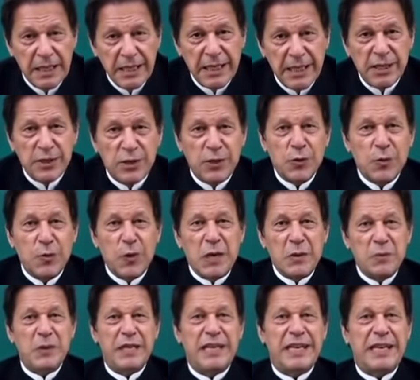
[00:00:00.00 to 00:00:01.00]
So
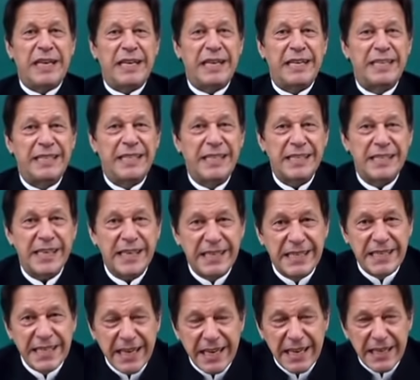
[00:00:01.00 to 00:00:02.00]
when we hear this at
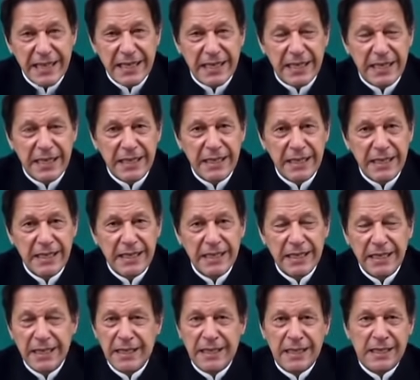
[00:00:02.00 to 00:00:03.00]
the end,
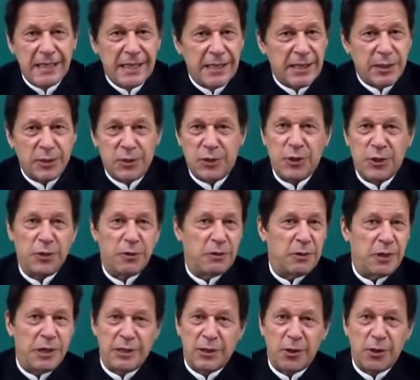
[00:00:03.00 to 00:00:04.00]

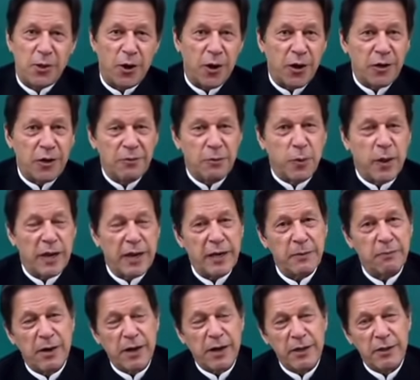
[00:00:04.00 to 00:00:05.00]
there's a lot of worry
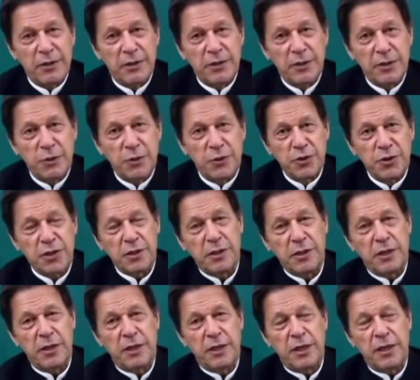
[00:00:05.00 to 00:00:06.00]
about
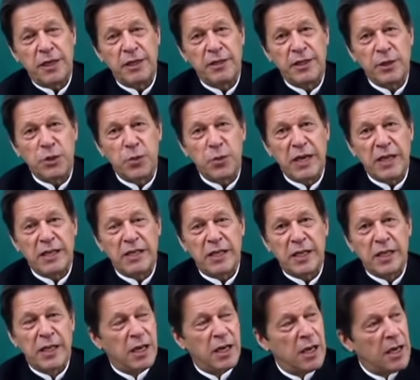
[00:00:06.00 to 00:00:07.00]
in the
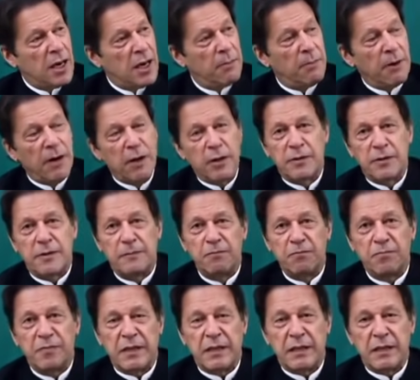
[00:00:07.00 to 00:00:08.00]
US about
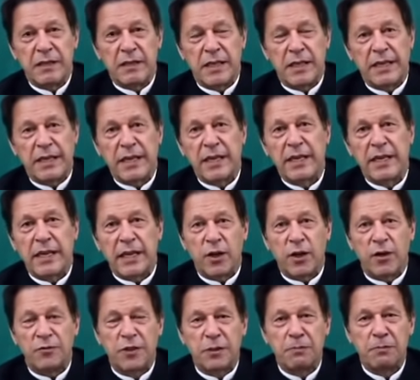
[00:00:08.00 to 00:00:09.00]
taking care
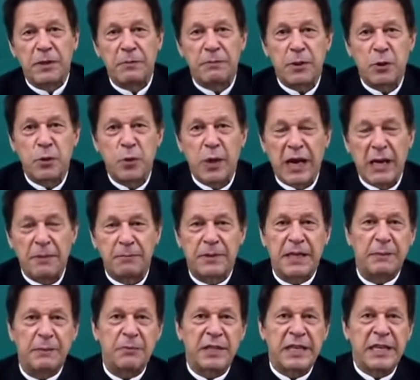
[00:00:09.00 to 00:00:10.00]
of the people who helped
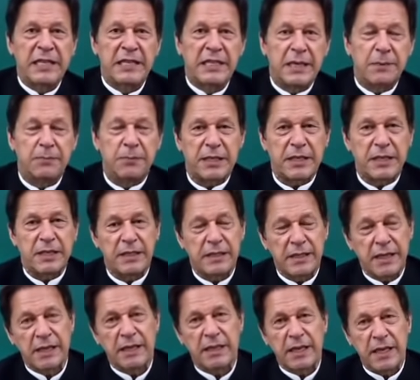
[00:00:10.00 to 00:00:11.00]
them, the interpreters
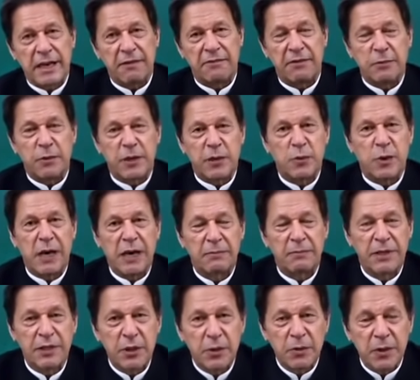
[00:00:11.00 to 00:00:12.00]
and everyone who helped
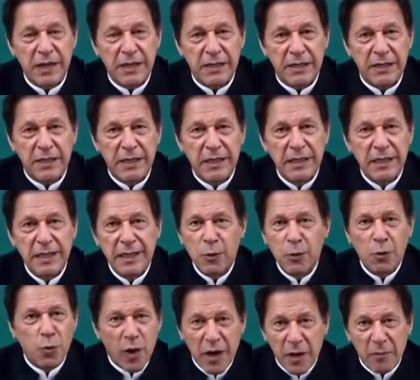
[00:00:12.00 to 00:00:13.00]
the US.
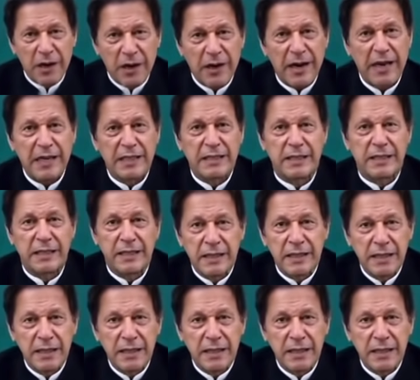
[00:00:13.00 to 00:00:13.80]
What about us?